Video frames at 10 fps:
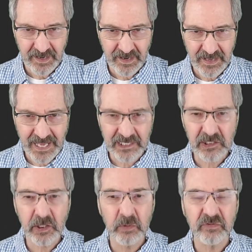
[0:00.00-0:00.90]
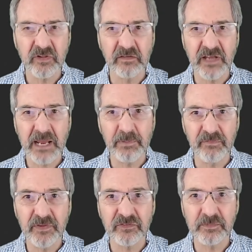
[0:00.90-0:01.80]
and close the tab of
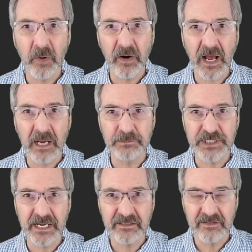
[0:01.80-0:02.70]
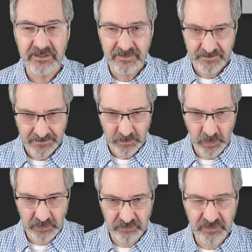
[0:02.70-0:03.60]
this smart object.
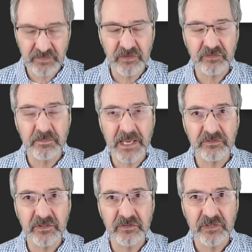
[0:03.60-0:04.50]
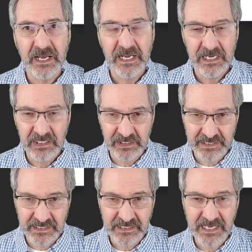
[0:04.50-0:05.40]
When you see this message,
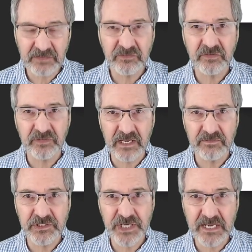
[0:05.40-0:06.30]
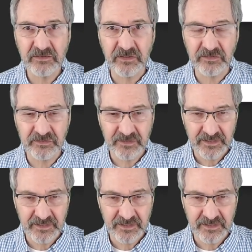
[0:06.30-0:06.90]
click Yes to save the changes.